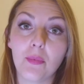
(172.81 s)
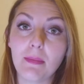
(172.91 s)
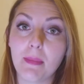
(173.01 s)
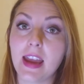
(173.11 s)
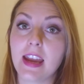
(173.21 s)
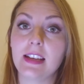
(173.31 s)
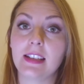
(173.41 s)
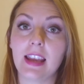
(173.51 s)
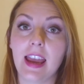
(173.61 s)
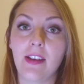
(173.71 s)
we
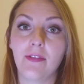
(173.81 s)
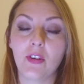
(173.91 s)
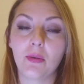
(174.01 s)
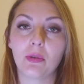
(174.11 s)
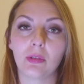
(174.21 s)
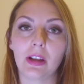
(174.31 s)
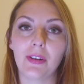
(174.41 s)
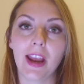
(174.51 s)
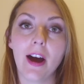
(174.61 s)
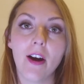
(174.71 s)
made a film called
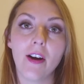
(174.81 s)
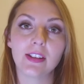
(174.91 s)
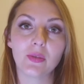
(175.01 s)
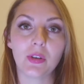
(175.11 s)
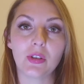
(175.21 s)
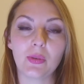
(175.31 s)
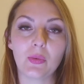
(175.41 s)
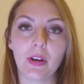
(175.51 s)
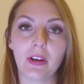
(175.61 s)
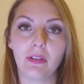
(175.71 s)
Lonely Hearts, which
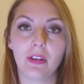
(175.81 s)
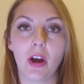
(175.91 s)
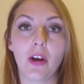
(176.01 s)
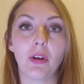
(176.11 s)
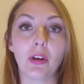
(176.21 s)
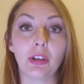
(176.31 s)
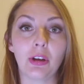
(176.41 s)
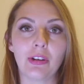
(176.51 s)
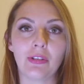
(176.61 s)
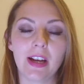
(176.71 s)
was one I co-wrote and
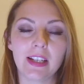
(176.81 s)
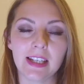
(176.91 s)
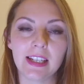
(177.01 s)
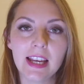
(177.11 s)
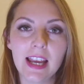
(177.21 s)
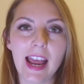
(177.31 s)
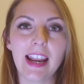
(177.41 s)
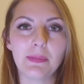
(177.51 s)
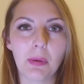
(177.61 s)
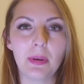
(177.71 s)
co-directed.
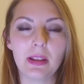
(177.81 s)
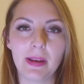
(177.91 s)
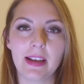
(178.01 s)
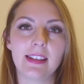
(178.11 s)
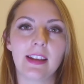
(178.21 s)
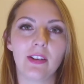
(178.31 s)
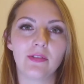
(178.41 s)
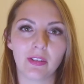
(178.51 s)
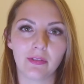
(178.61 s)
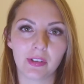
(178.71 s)
And it's probably the biggest thing
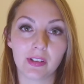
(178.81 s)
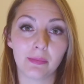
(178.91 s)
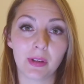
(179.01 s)
I've done for some